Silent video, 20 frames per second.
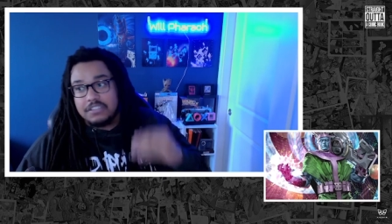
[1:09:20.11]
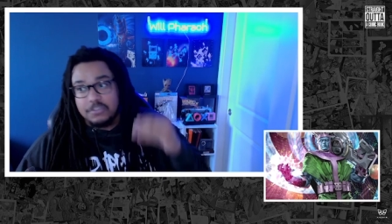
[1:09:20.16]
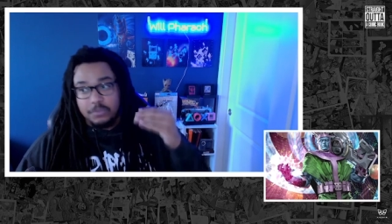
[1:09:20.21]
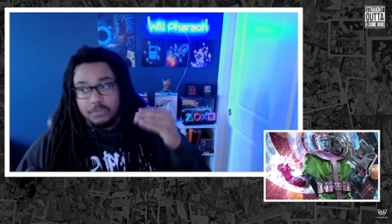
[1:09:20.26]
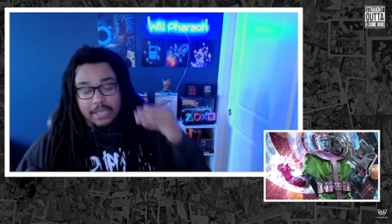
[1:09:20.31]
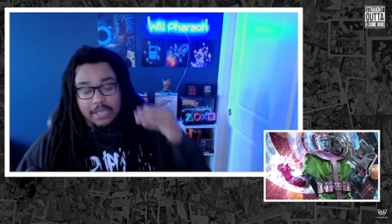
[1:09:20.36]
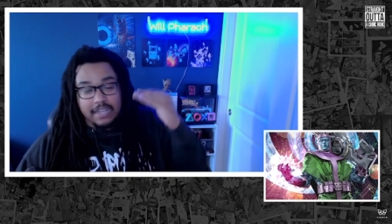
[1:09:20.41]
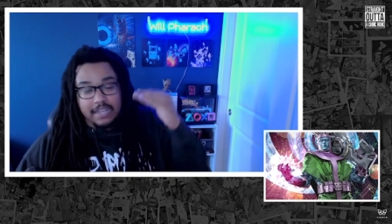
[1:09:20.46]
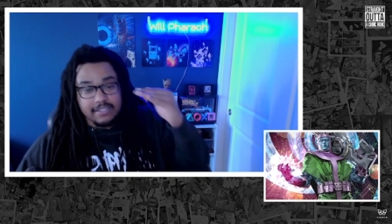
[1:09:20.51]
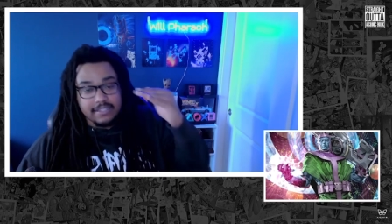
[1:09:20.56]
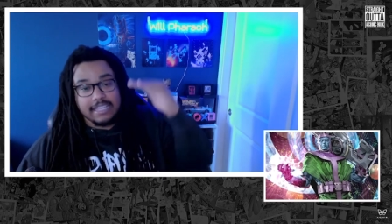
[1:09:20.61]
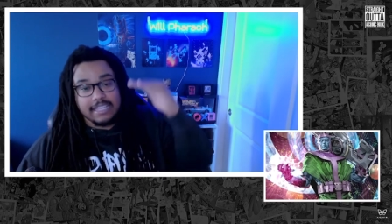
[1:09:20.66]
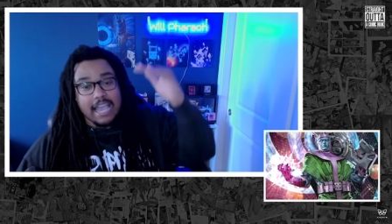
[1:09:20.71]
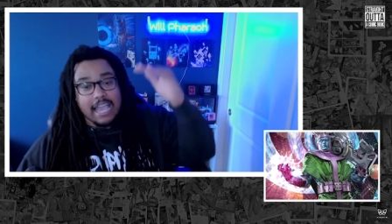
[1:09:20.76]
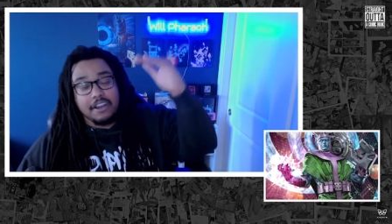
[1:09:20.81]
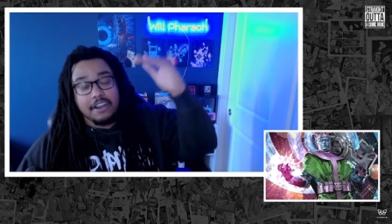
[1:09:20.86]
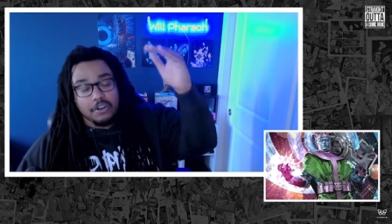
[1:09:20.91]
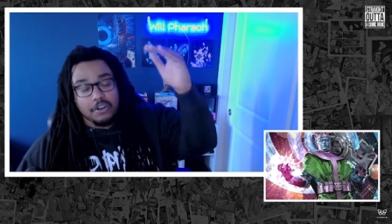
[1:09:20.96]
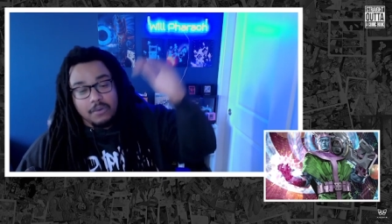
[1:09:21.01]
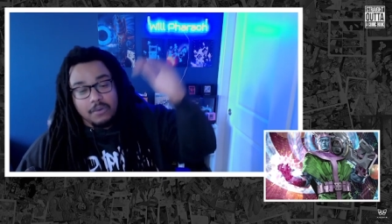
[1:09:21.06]
If we had to
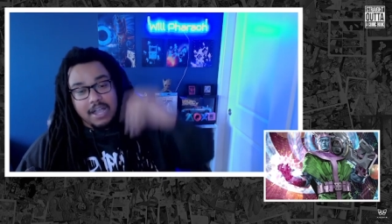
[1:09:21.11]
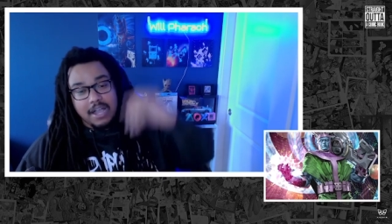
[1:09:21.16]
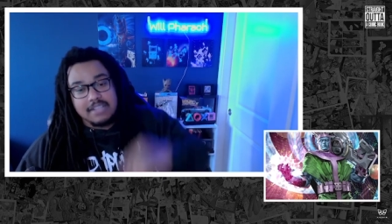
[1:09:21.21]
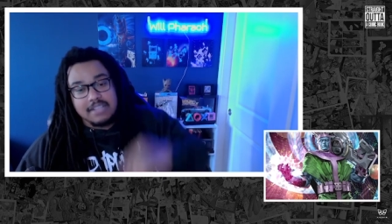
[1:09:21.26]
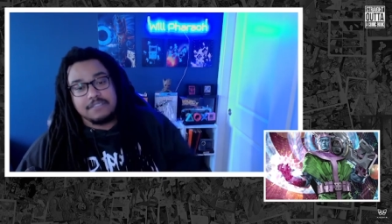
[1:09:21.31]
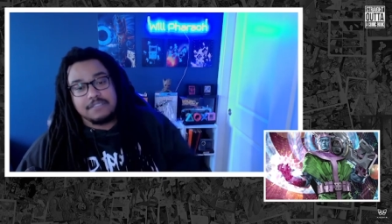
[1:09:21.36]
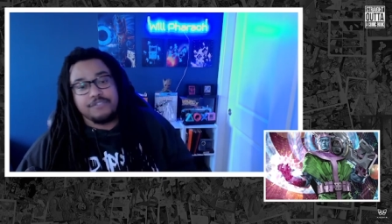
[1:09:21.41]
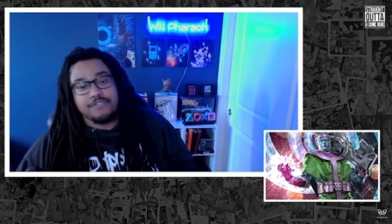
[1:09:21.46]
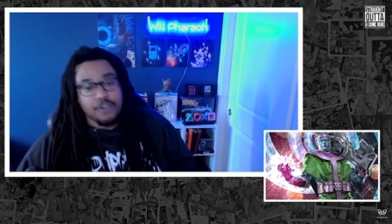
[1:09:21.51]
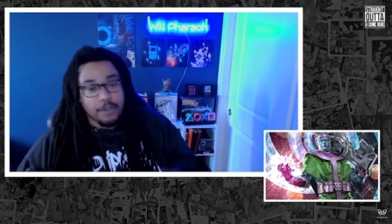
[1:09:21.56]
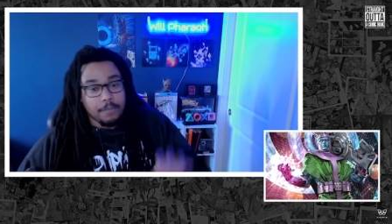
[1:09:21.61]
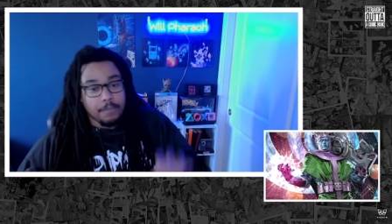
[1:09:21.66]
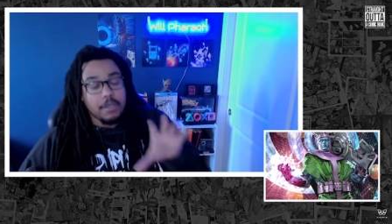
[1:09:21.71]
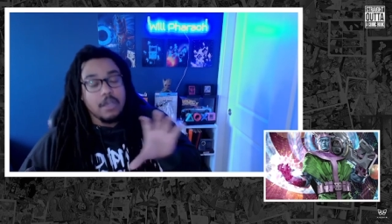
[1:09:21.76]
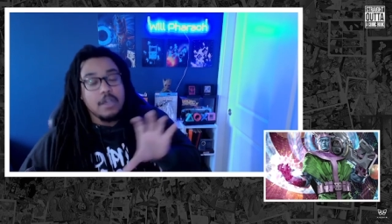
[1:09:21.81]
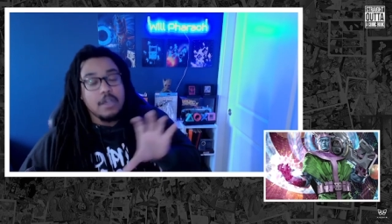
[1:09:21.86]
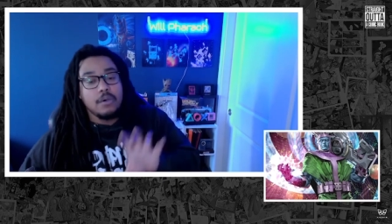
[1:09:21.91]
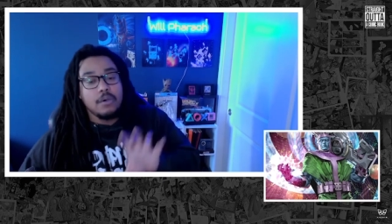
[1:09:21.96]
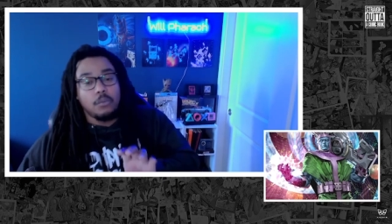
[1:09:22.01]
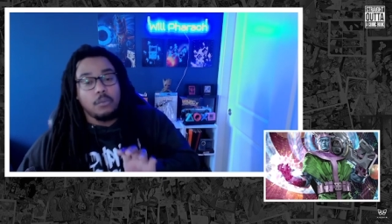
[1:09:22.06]
categorize it from
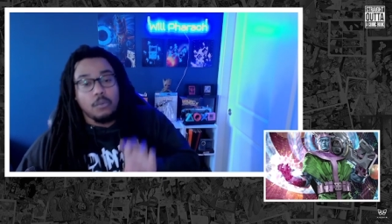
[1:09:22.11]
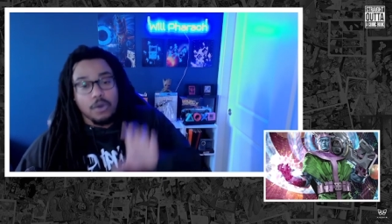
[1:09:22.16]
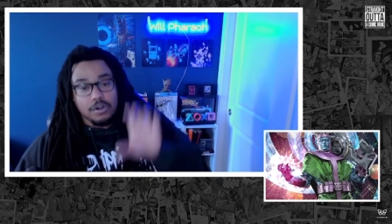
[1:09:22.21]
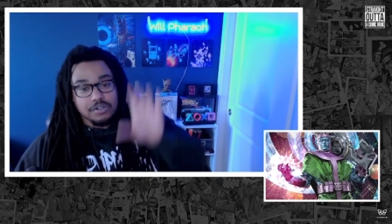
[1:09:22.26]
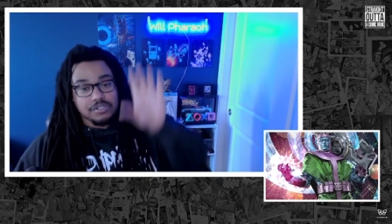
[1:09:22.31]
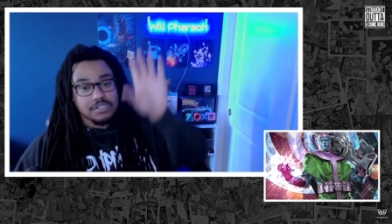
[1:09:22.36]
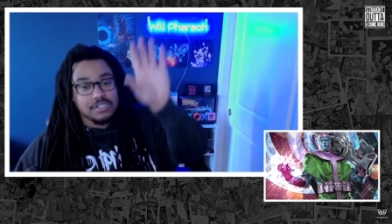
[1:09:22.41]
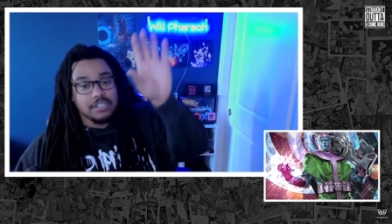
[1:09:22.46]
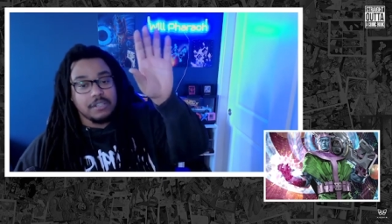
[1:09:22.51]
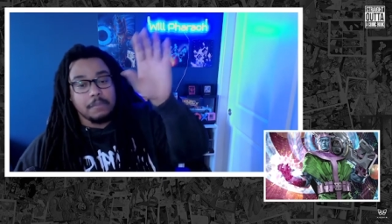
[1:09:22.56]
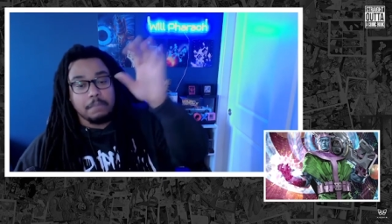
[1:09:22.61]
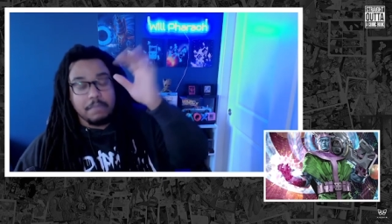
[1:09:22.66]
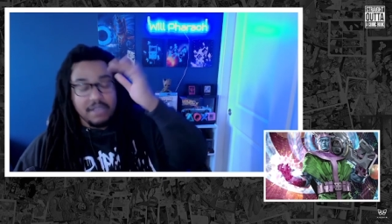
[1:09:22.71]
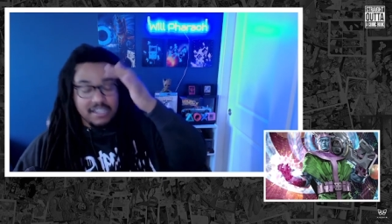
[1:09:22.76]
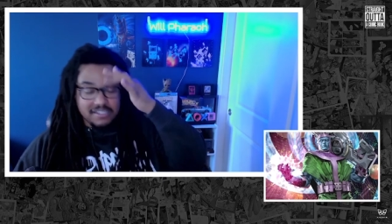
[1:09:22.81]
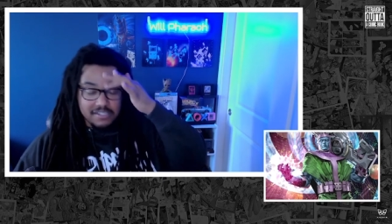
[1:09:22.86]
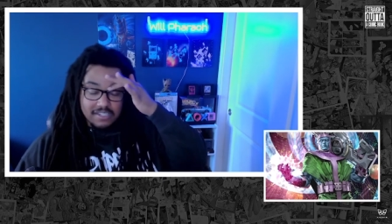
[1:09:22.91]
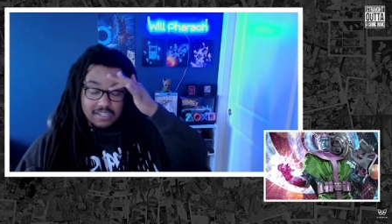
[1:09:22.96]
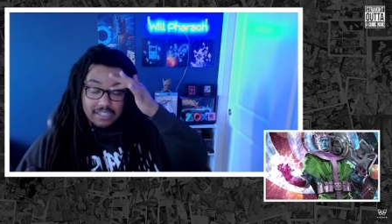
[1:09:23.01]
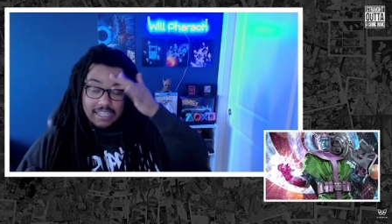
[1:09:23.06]
worst to the
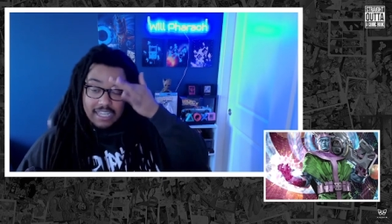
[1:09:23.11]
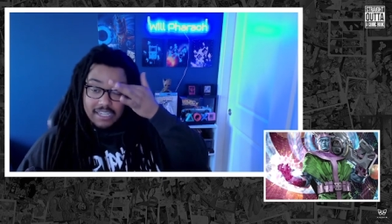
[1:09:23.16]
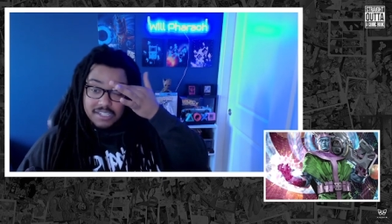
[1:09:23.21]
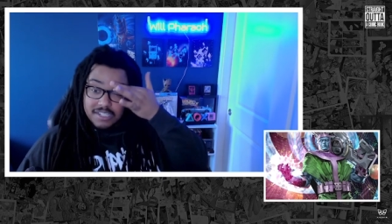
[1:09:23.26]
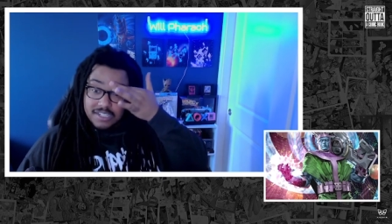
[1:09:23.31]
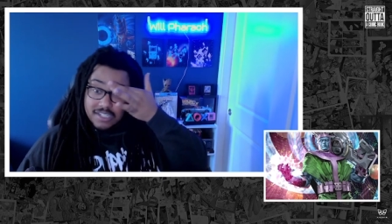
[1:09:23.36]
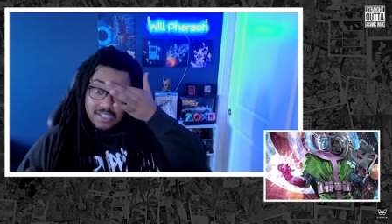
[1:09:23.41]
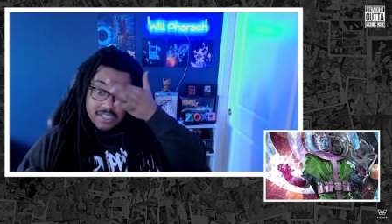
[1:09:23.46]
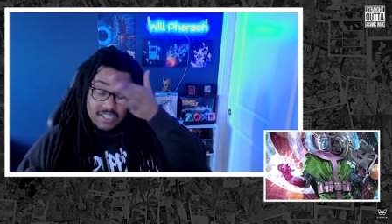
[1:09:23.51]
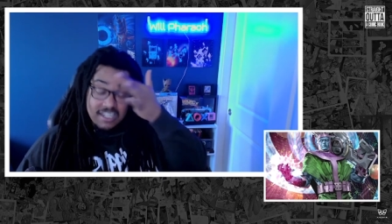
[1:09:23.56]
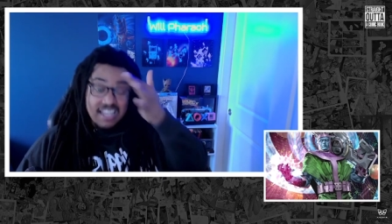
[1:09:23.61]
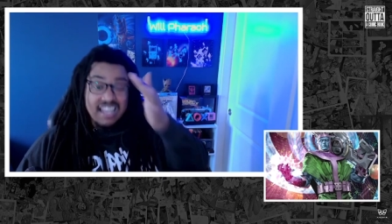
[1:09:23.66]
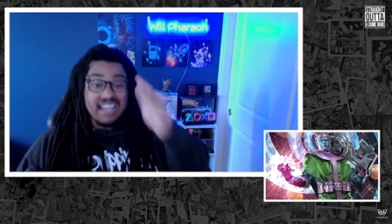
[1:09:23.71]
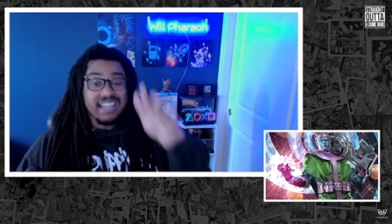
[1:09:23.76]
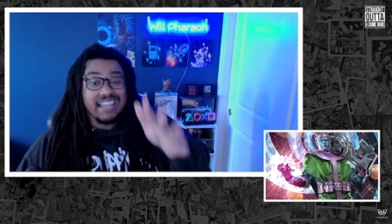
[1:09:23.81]
best selections,